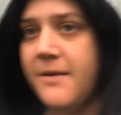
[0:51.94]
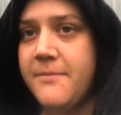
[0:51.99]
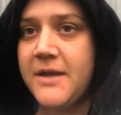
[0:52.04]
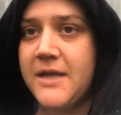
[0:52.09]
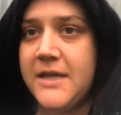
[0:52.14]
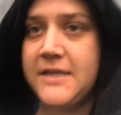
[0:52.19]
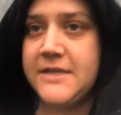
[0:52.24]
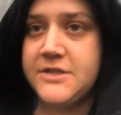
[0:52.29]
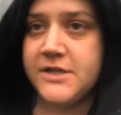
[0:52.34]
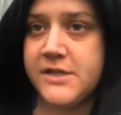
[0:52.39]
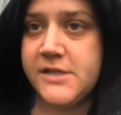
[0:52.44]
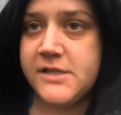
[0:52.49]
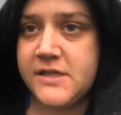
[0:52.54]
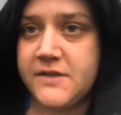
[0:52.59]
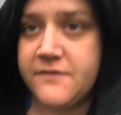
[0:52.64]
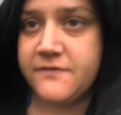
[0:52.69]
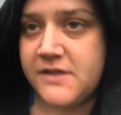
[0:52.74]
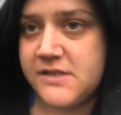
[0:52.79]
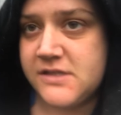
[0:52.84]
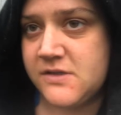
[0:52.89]
An
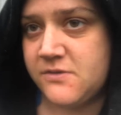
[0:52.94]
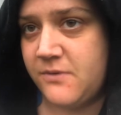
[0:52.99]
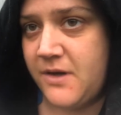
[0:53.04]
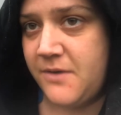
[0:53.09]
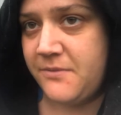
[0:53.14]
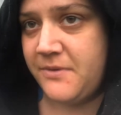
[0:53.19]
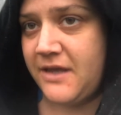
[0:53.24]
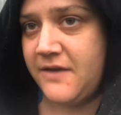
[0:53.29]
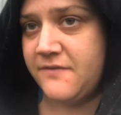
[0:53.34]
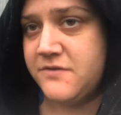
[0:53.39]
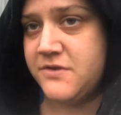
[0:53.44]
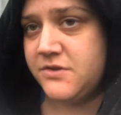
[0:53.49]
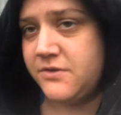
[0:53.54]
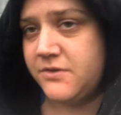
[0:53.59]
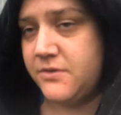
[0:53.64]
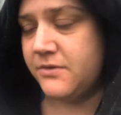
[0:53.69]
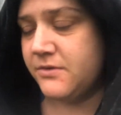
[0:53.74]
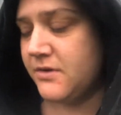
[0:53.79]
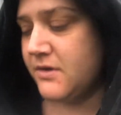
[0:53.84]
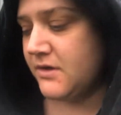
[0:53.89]
interesting reason why we have
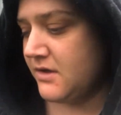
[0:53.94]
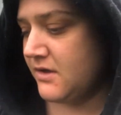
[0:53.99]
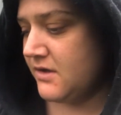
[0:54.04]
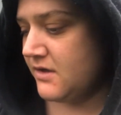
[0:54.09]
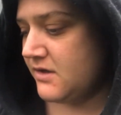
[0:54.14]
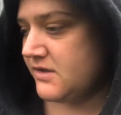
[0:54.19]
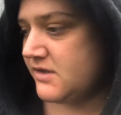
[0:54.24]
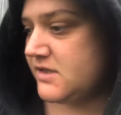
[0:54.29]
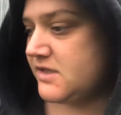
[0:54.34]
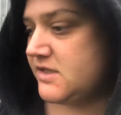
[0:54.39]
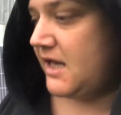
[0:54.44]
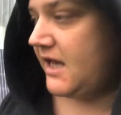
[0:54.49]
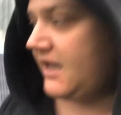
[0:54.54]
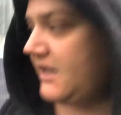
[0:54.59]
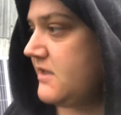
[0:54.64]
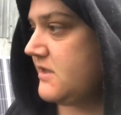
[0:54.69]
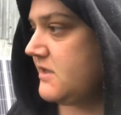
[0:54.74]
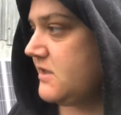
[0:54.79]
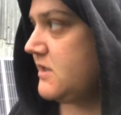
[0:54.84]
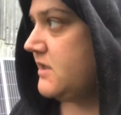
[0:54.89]
two sets
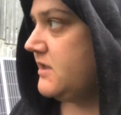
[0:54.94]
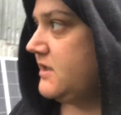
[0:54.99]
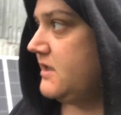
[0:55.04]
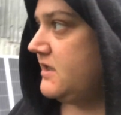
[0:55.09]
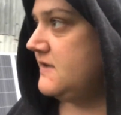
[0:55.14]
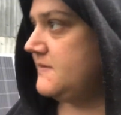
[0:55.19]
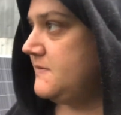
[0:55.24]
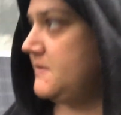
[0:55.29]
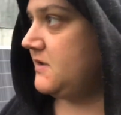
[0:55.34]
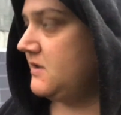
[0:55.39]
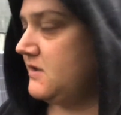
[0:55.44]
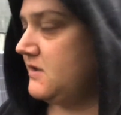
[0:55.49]
is because